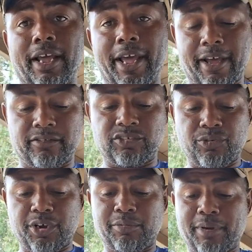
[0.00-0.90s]
I have
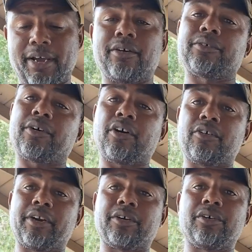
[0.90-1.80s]
12 pound
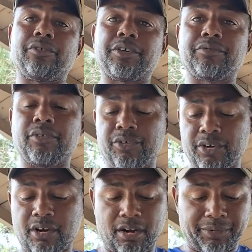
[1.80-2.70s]
already on here
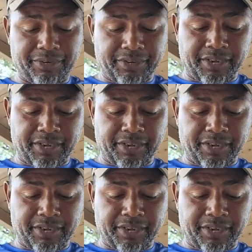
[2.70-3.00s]
fluorocarbon,